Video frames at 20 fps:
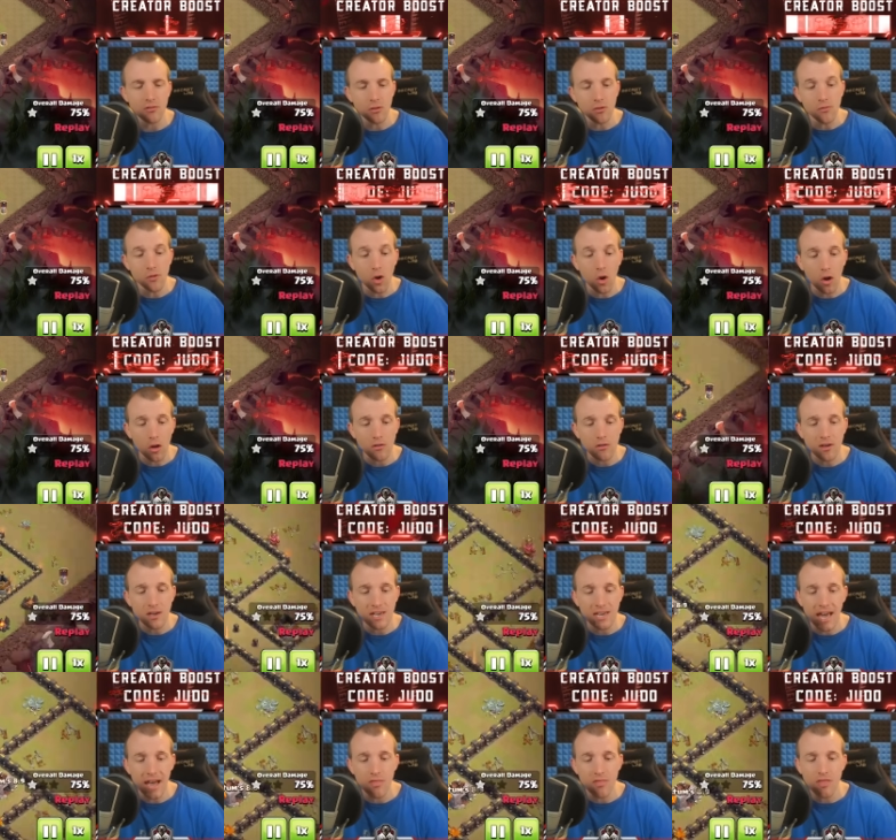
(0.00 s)
So you've got to
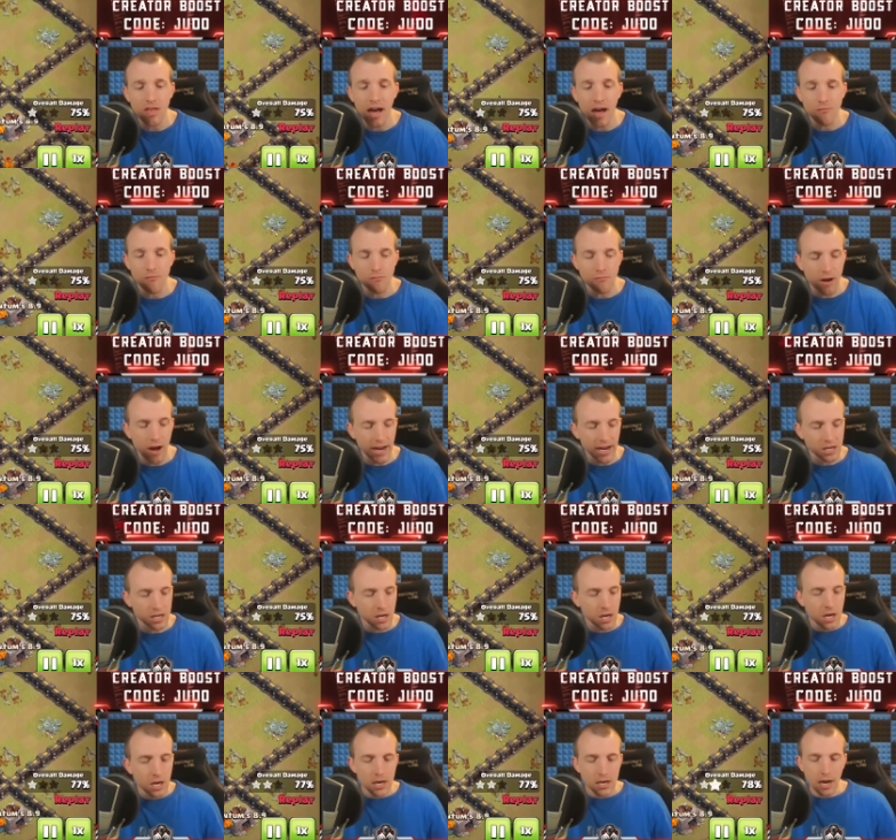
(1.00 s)
get that right.